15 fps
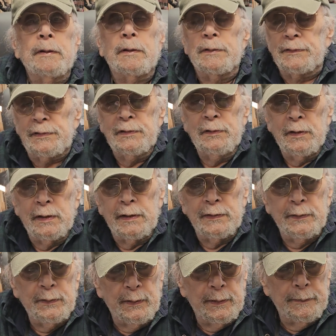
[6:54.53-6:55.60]
Because he knew how to
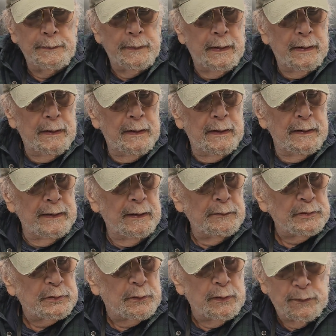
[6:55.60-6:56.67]
do that. And that
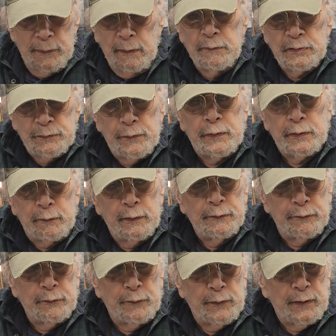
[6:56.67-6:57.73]
was great. I was very
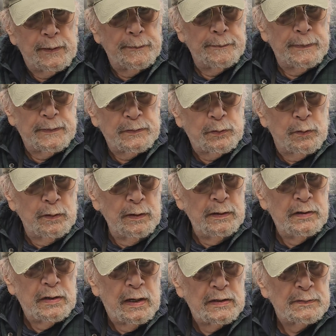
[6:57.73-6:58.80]
grateful for that. So
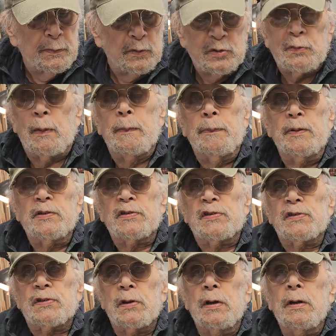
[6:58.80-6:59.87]
he has most of my
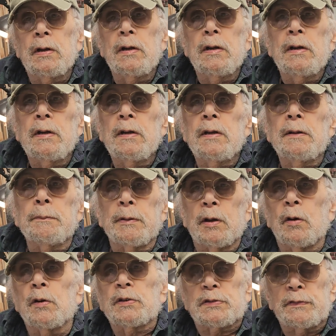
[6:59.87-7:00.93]
business
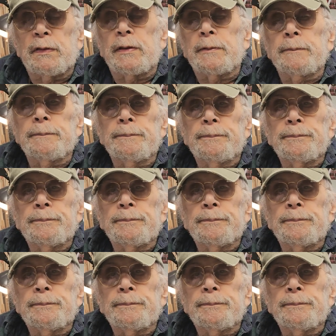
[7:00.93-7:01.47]
because of that.